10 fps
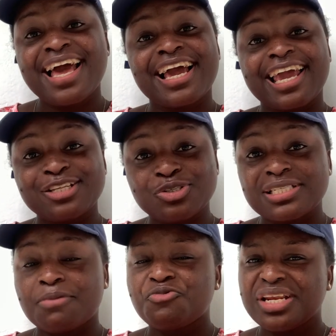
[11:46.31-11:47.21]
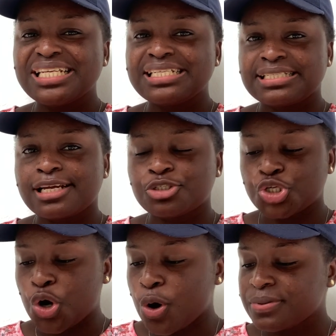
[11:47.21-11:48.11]
Get you some really decent
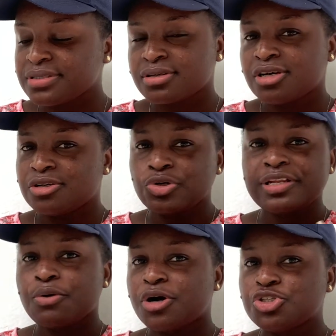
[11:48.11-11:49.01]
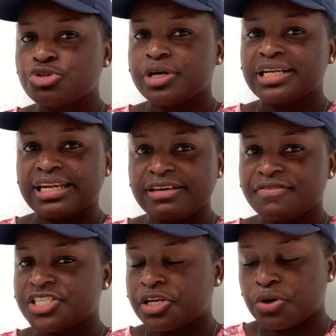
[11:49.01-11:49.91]
tops, not the one showing
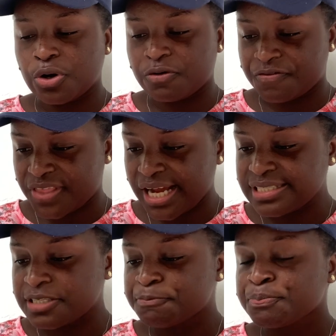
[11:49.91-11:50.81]
cleavage and all of that.